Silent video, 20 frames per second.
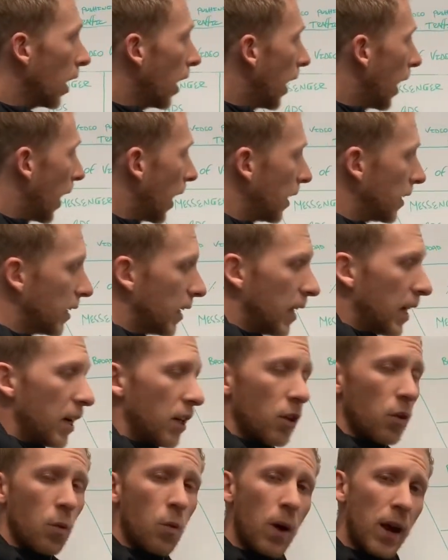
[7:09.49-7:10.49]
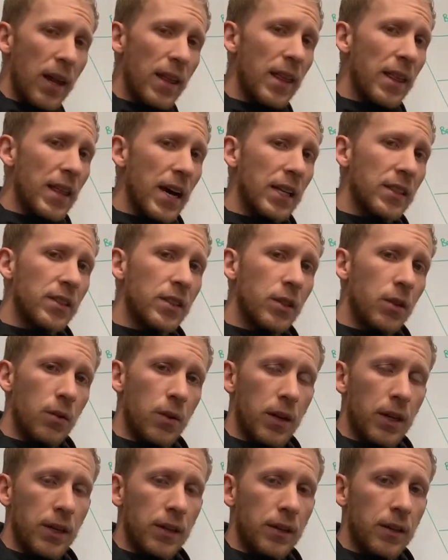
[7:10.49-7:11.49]
And the way that that's
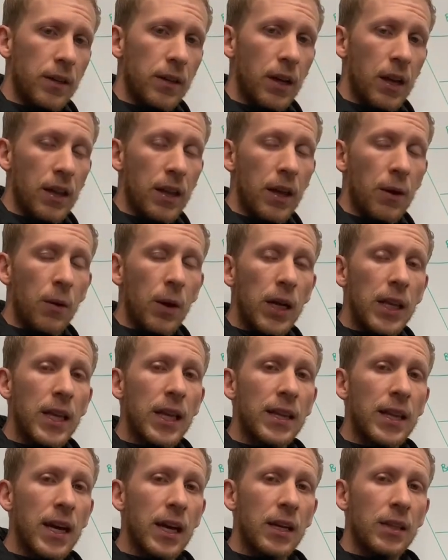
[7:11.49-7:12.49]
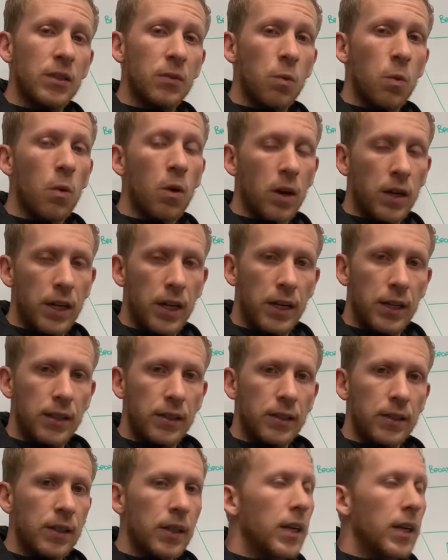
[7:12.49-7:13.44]
doing, and the way that that is working,